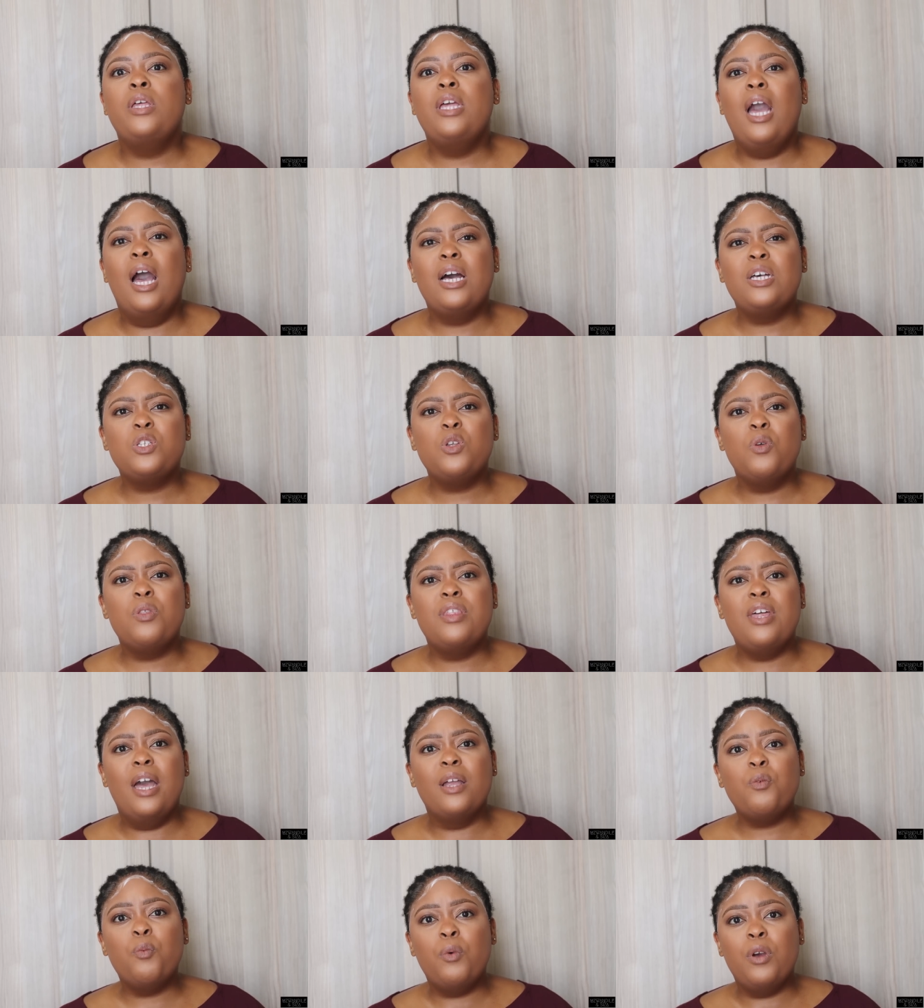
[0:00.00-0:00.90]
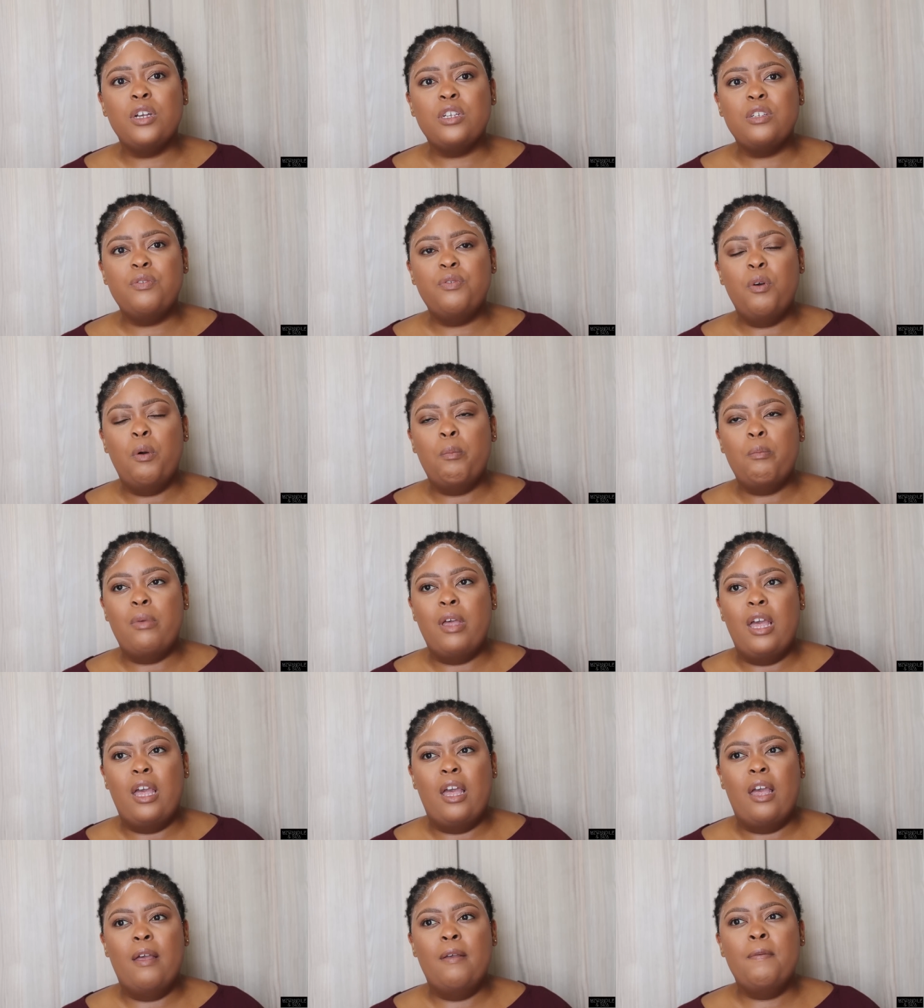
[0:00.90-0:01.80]
yeah so that worked for
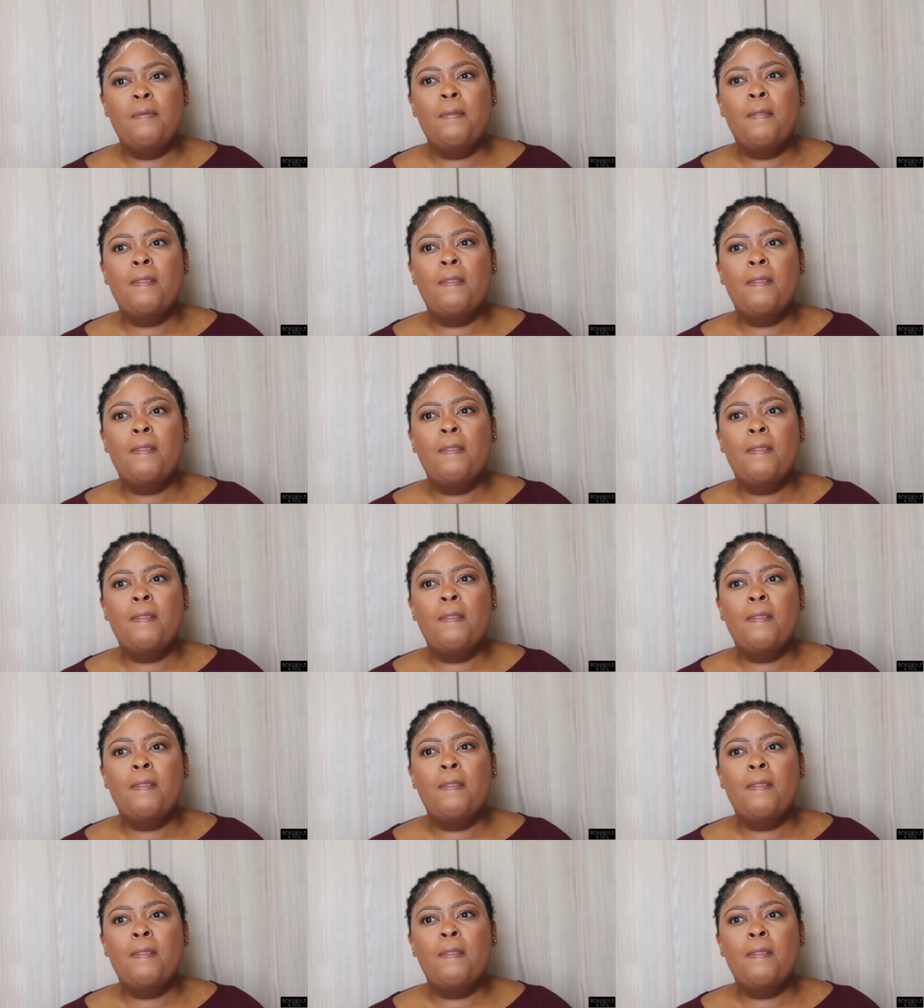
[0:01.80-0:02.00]
me